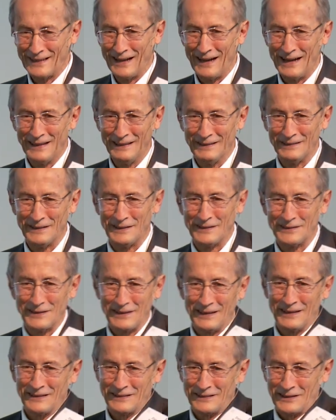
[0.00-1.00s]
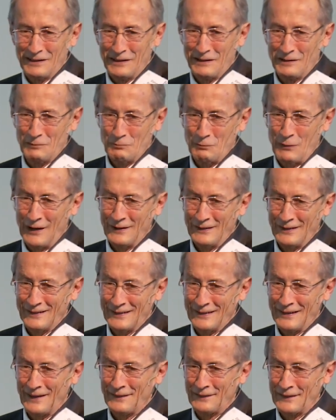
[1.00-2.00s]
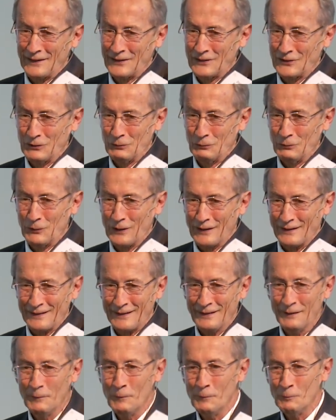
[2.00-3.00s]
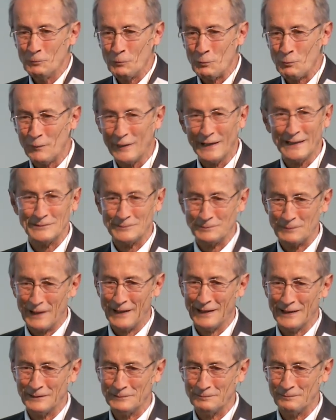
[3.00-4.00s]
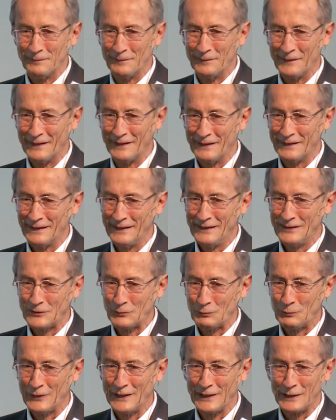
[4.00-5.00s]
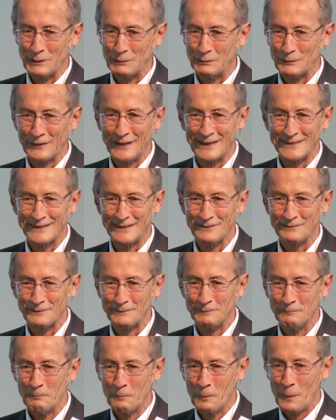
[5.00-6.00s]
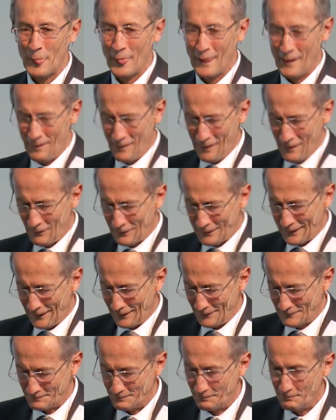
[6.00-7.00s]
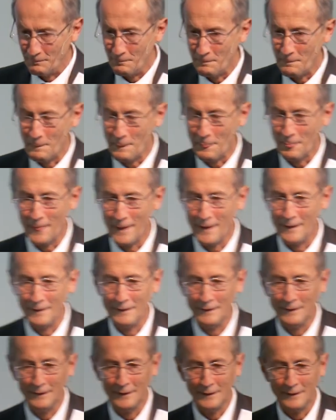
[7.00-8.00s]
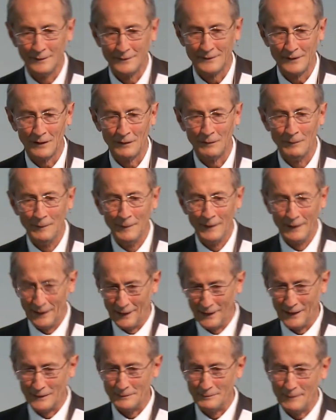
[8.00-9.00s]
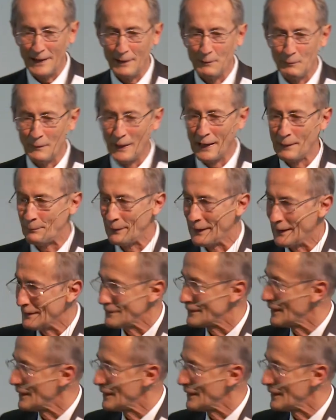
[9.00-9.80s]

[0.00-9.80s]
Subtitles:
guy and his partner got this to work. But it's pretty impressive. Okay, so it might be